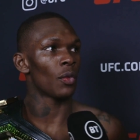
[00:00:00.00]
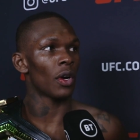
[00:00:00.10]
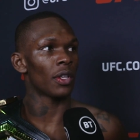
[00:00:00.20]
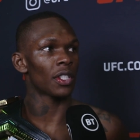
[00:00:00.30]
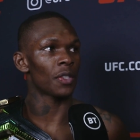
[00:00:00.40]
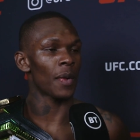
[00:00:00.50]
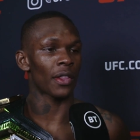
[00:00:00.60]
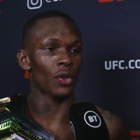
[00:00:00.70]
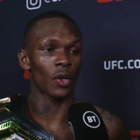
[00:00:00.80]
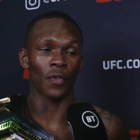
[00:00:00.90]
Well, this is
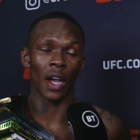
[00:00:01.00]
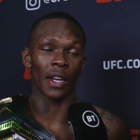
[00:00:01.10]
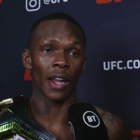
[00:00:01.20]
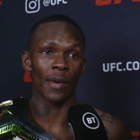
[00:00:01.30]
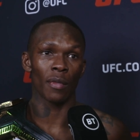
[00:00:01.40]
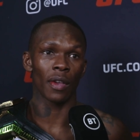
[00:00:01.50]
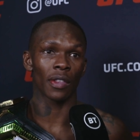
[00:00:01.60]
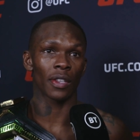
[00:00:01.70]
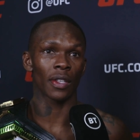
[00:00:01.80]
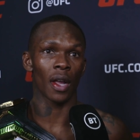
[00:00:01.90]
my third fight in nine
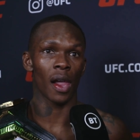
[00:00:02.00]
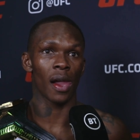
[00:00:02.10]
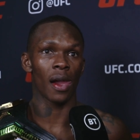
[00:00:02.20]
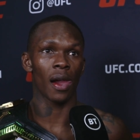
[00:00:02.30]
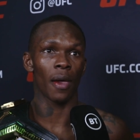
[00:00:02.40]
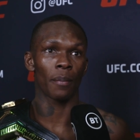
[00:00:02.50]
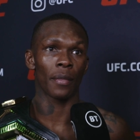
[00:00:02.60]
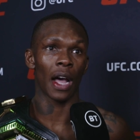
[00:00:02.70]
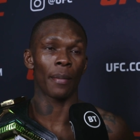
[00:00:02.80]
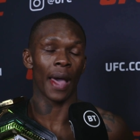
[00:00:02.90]
months.
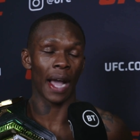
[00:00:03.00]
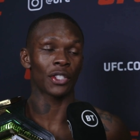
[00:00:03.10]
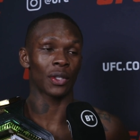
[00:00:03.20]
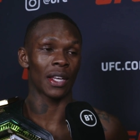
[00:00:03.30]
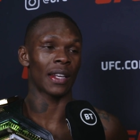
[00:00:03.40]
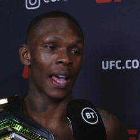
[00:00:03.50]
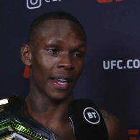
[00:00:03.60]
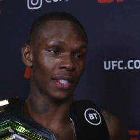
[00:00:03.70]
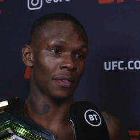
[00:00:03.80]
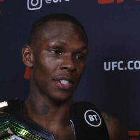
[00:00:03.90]
Um, I'm actually an
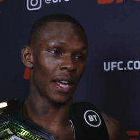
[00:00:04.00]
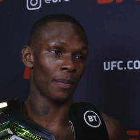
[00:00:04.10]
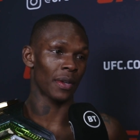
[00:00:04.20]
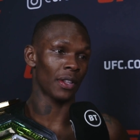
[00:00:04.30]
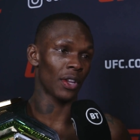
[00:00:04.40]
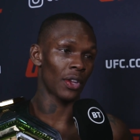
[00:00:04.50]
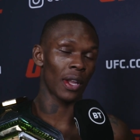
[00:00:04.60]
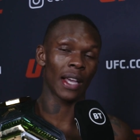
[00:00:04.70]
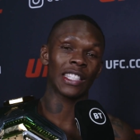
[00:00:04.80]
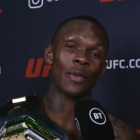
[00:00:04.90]
active champ, I'm
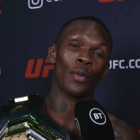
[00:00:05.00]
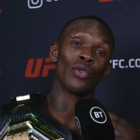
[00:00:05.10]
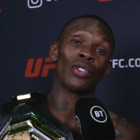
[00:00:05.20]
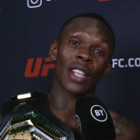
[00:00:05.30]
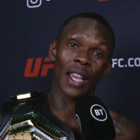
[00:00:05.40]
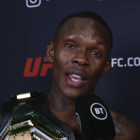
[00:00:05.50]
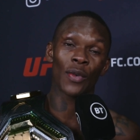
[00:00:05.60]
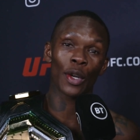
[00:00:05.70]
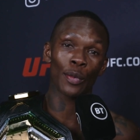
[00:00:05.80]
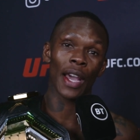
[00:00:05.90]
not like these people who say they
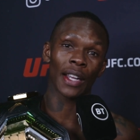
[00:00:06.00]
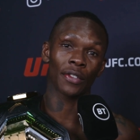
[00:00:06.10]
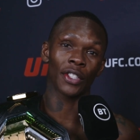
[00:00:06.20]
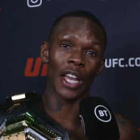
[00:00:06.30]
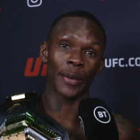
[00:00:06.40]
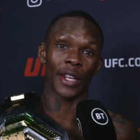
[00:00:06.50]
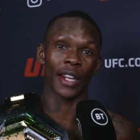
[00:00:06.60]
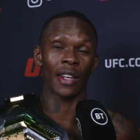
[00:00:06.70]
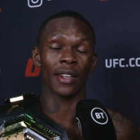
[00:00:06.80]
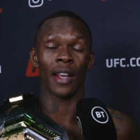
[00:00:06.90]
want to be active champs
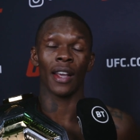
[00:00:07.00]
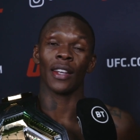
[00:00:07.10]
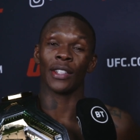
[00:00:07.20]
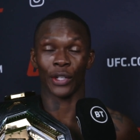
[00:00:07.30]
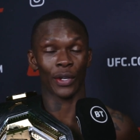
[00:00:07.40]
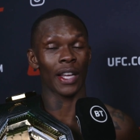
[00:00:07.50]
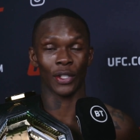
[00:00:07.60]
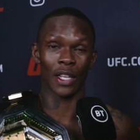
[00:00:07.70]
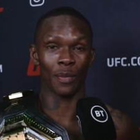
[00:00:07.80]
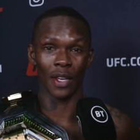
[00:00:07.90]
and don't
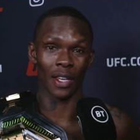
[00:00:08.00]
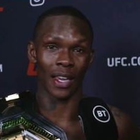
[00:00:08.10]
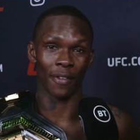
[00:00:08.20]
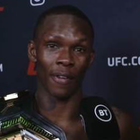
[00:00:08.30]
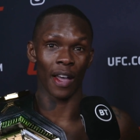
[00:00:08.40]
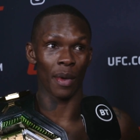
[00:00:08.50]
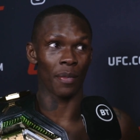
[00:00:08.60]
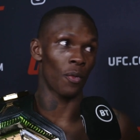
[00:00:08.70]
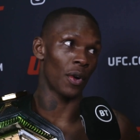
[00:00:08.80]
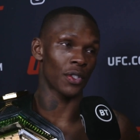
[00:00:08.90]
actually be and fight
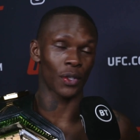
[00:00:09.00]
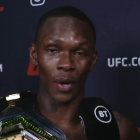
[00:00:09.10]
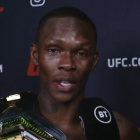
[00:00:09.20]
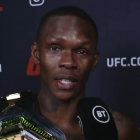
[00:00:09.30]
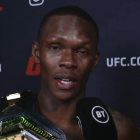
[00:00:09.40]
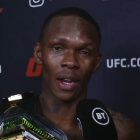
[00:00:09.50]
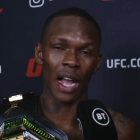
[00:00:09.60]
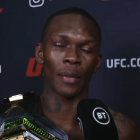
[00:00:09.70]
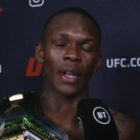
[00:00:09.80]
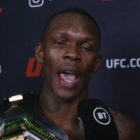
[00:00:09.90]
maybe once or twice a year.
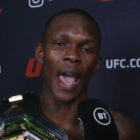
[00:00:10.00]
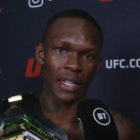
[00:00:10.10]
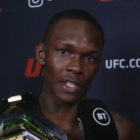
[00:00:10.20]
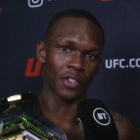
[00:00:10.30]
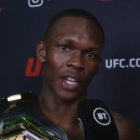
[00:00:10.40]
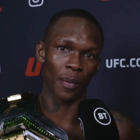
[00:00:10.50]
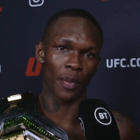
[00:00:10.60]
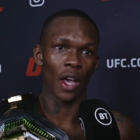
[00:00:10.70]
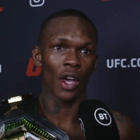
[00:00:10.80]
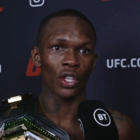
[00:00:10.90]
I'm an active champ,
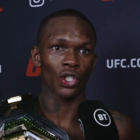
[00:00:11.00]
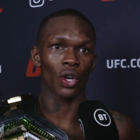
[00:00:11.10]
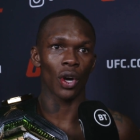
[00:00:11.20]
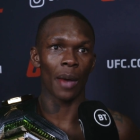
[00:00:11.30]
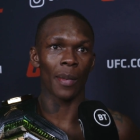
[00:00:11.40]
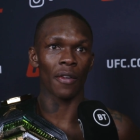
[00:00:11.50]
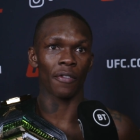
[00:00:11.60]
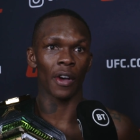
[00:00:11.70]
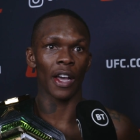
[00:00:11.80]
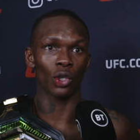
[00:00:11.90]
so I might
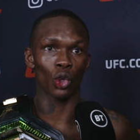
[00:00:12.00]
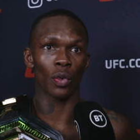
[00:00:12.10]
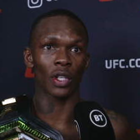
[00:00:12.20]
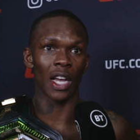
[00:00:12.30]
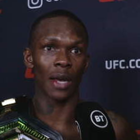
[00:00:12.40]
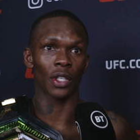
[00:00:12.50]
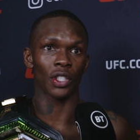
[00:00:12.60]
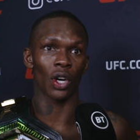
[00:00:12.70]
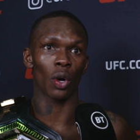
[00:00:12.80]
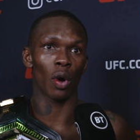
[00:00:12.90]
fight two more times
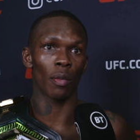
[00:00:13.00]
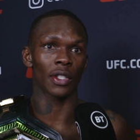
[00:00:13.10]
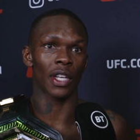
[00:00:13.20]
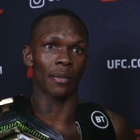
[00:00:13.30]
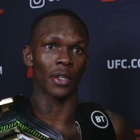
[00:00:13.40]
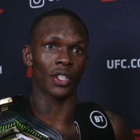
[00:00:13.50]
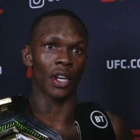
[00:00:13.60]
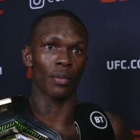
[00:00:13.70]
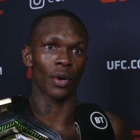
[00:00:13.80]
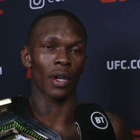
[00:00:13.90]
this year or one more time this
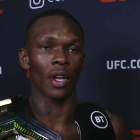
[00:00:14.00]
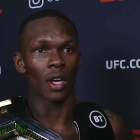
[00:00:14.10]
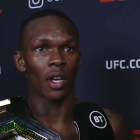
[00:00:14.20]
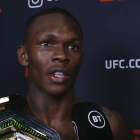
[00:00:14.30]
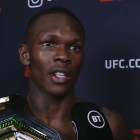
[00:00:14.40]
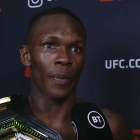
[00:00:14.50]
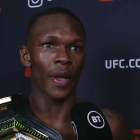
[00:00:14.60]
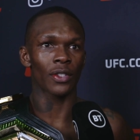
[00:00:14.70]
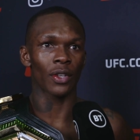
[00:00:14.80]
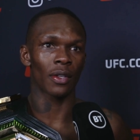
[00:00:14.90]
year, but
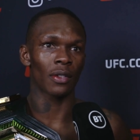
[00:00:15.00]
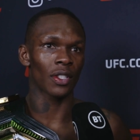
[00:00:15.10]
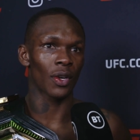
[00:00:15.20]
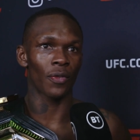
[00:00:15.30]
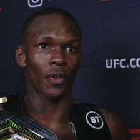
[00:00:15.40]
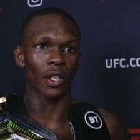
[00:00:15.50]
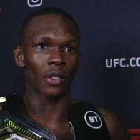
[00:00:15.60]
depends on this whole.